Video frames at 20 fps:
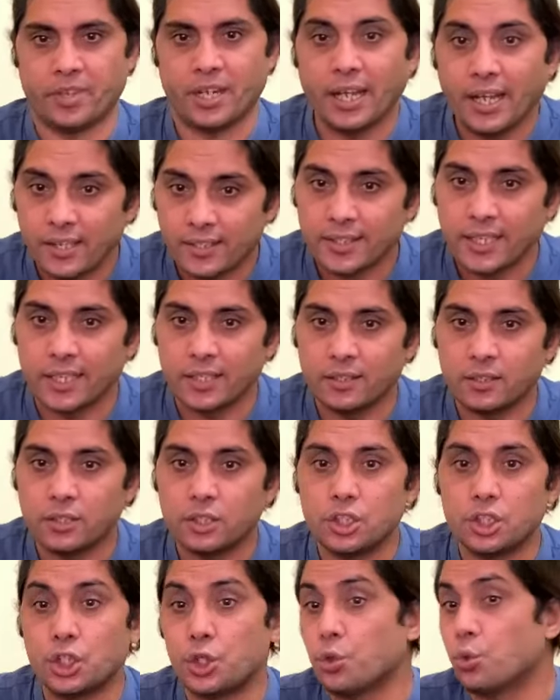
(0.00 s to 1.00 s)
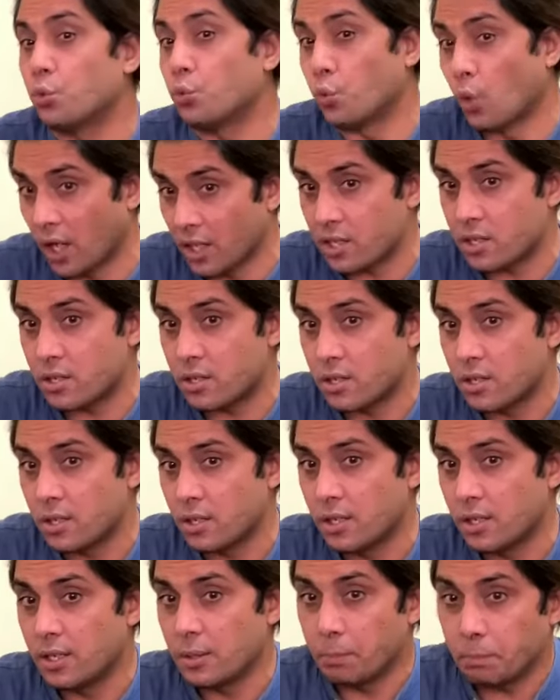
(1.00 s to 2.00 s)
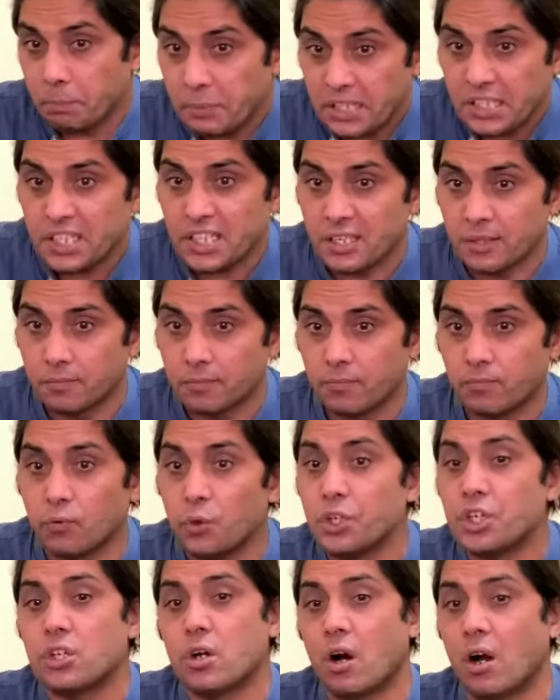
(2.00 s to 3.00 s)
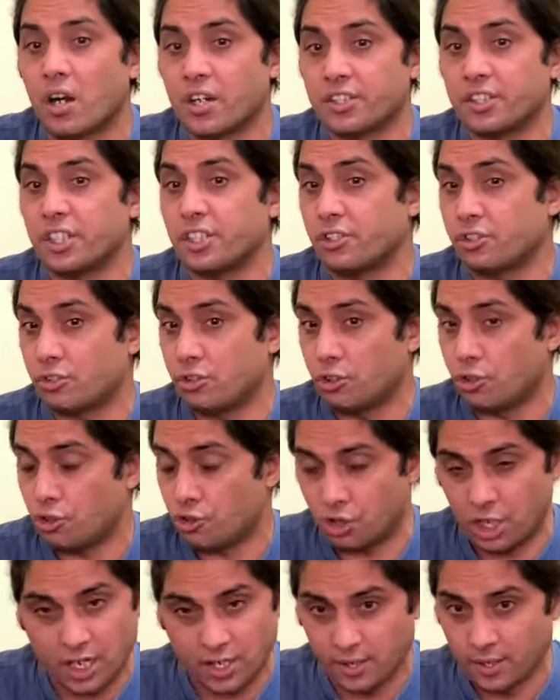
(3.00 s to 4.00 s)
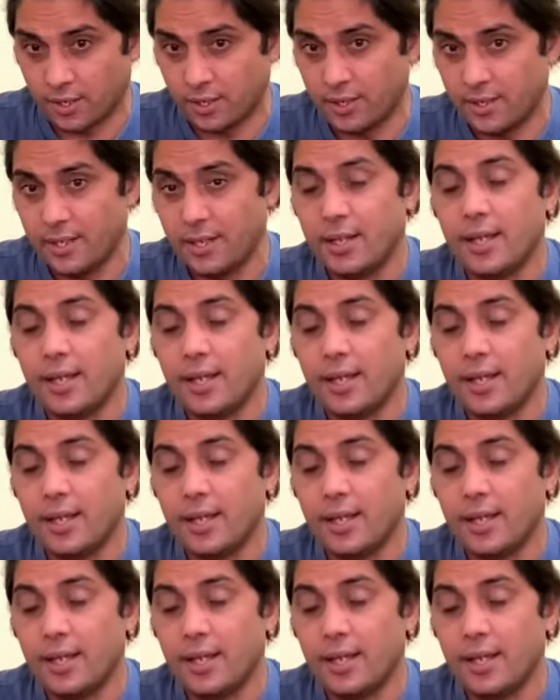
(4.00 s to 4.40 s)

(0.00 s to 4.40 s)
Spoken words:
And then, through what medium, we call this channel.